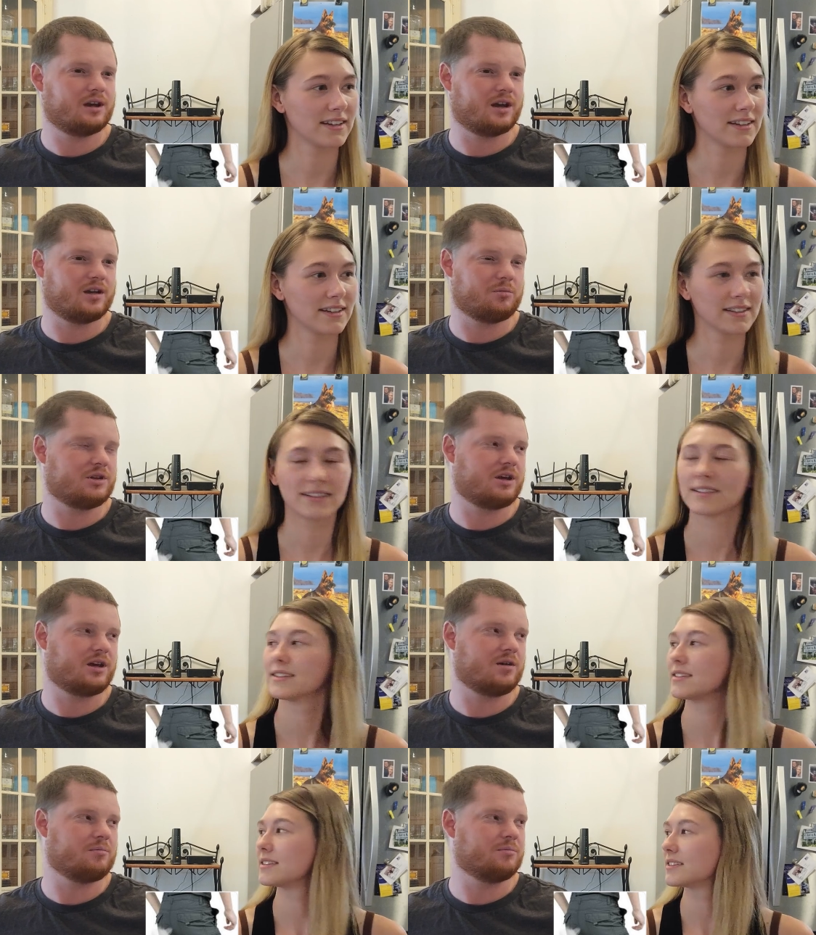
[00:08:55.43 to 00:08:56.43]
Speaker 1: and it
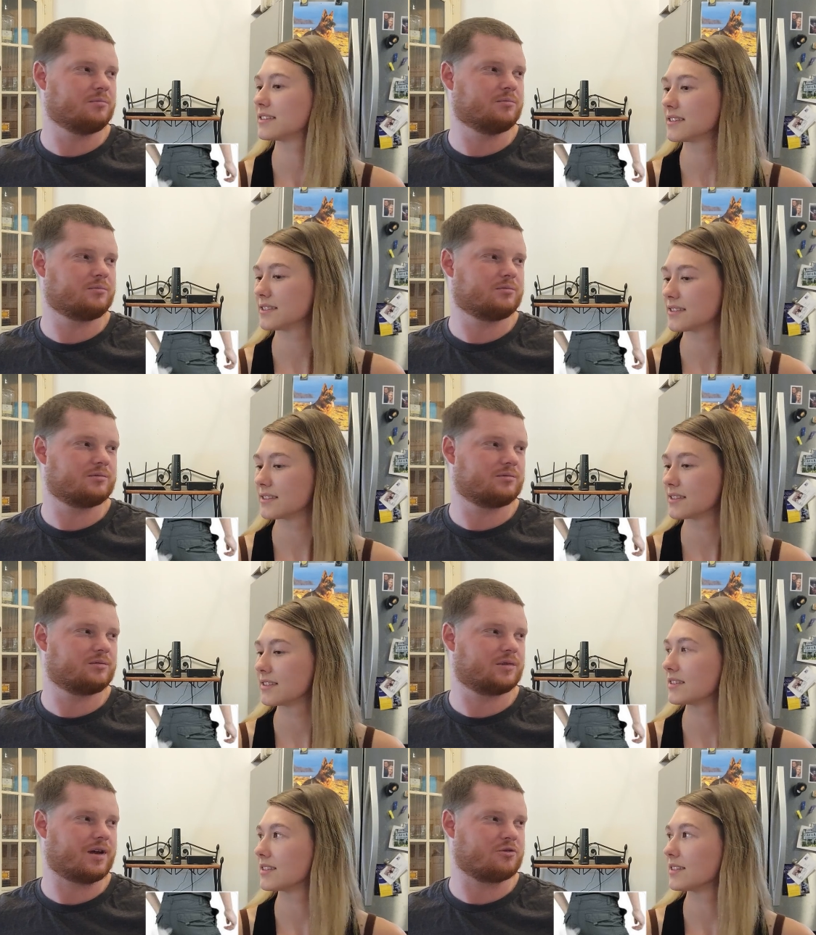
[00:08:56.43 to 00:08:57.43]
became
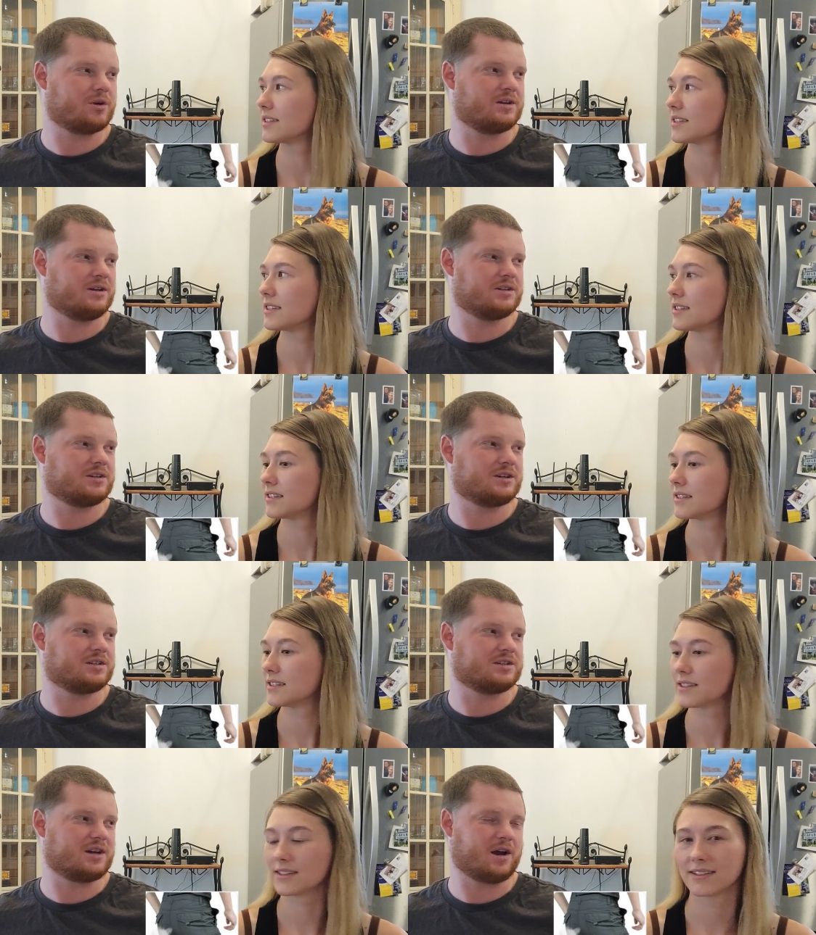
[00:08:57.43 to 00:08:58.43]
everybody does it because
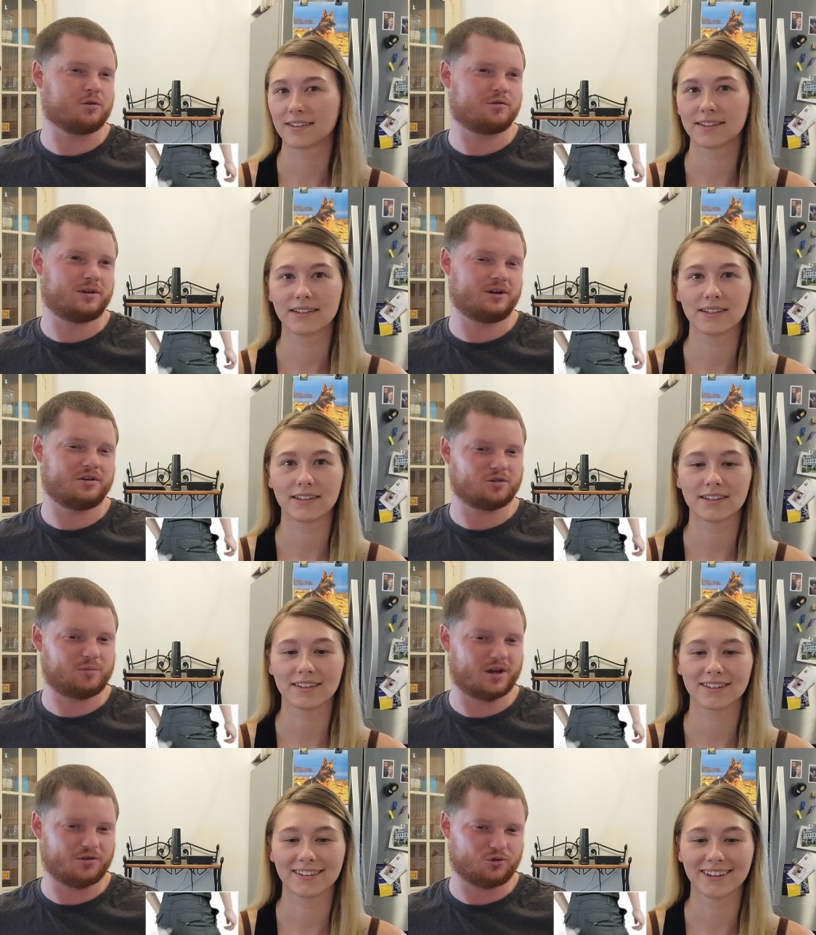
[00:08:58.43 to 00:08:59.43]
it's either funny or they're
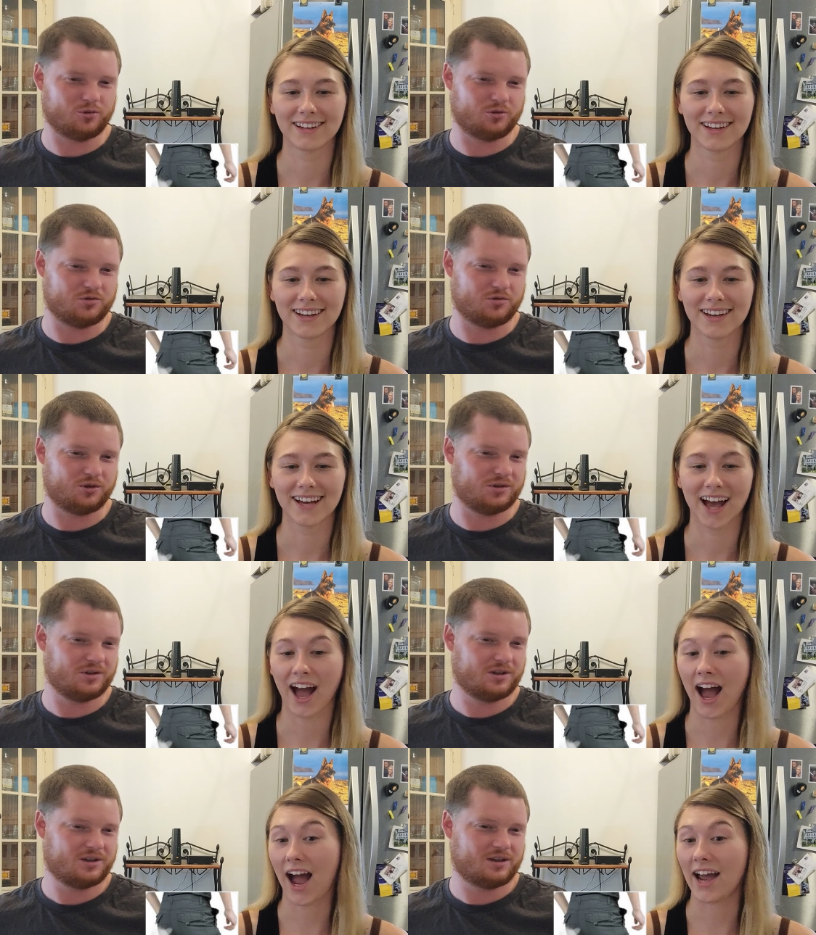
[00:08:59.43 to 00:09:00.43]
paying tribute to it.
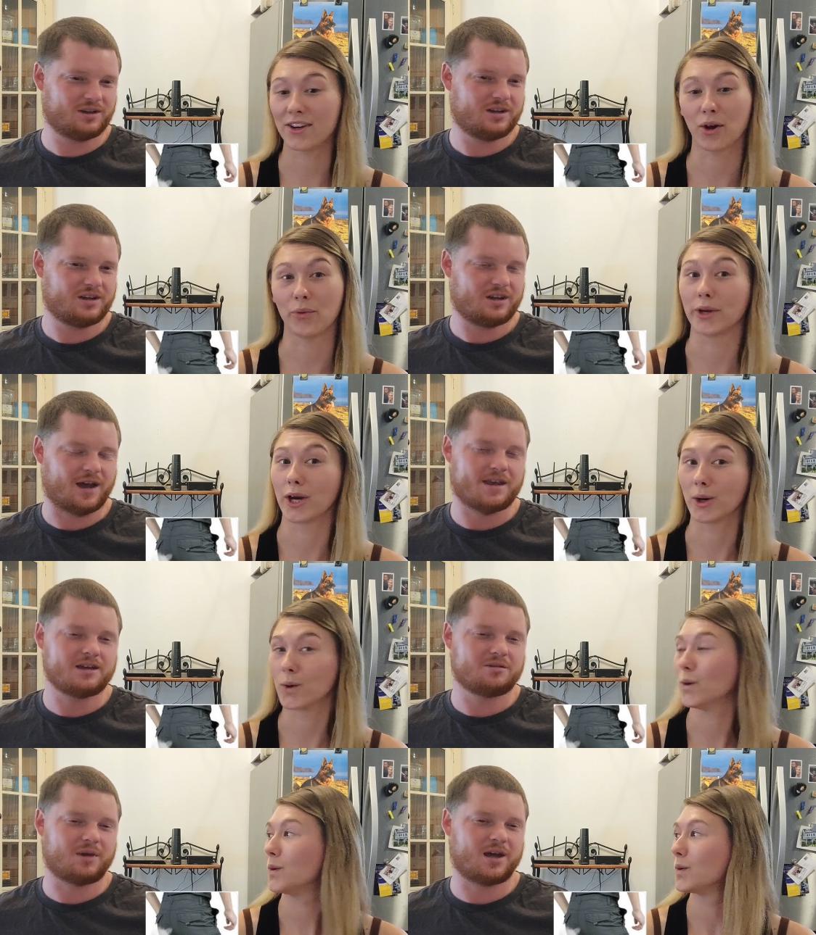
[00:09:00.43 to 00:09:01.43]
Speaker 2: I don't know. I
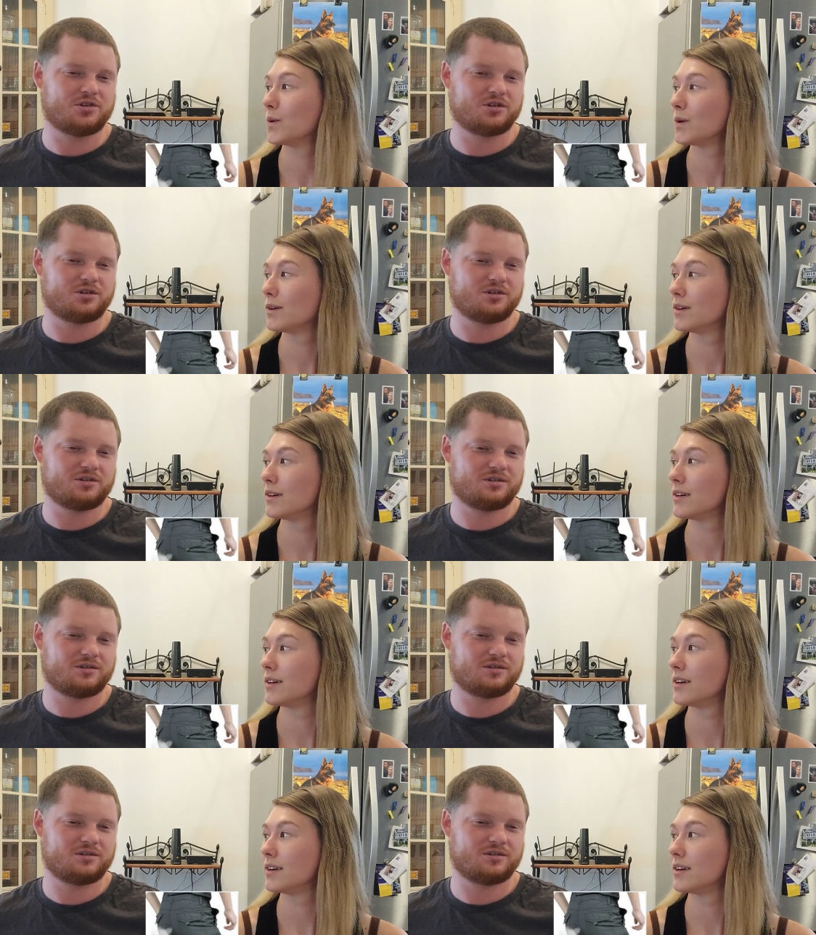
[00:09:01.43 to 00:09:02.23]
can't
Speaker 1: imagine.